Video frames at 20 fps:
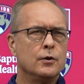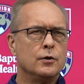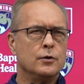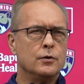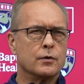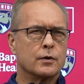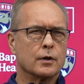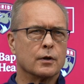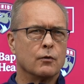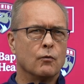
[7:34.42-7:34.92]

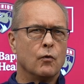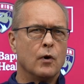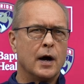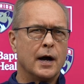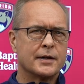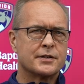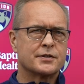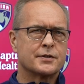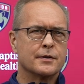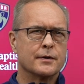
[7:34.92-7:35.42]
you can
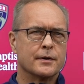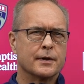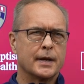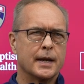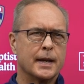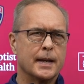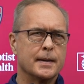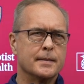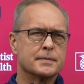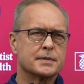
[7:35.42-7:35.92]
watch their
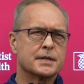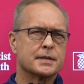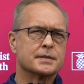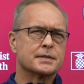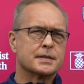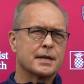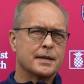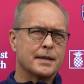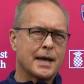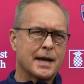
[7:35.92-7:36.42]
games and
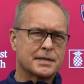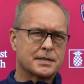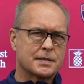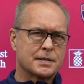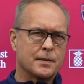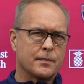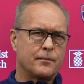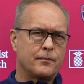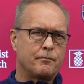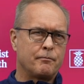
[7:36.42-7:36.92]
say that's
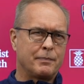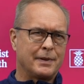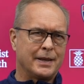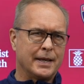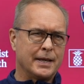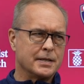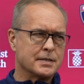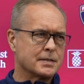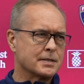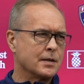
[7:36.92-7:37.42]
the
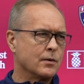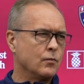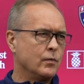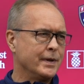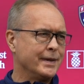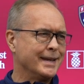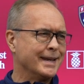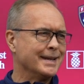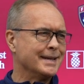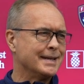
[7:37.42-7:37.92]
place that
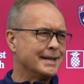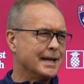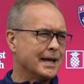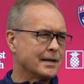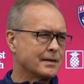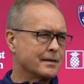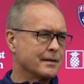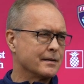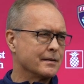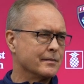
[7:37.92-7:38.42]
we can
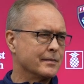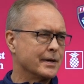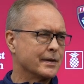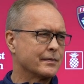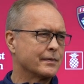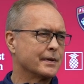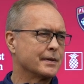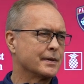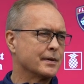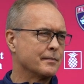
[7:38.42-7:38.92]
get to them
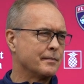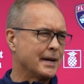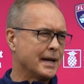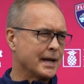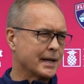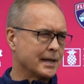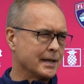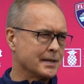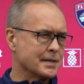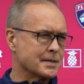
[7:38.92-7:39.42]
with, right? Their
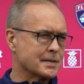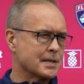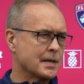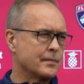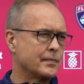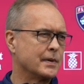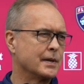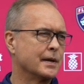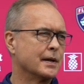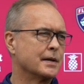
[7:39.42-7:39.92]
back end is
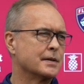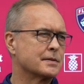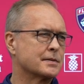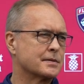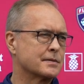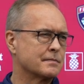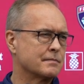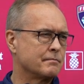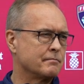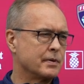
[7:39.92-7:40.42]
up the
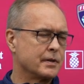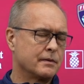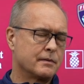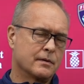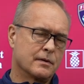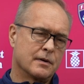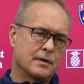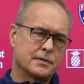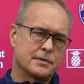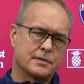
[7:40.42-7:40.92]
ice, but
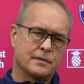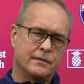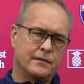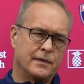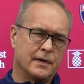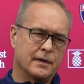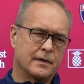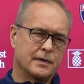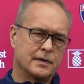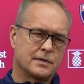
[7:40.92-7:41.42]
they're also
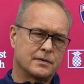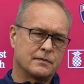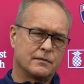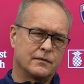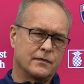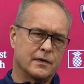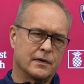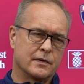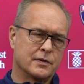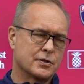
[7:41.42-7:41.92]
very,
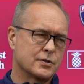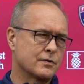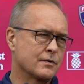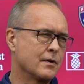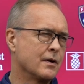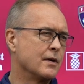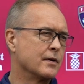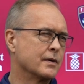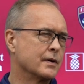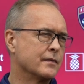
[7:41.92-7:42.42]
very
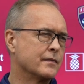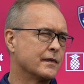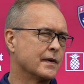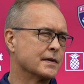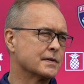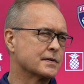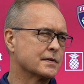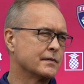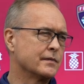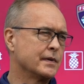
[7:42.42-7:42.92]
strong
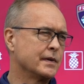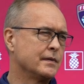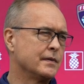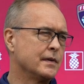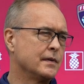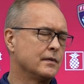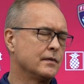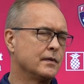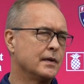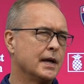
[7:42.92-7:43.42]
defensively.
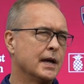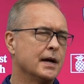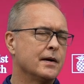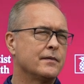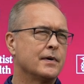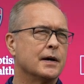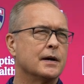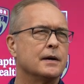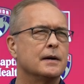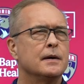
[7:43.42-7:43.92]
They
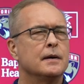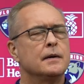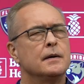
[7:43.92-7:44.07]
have a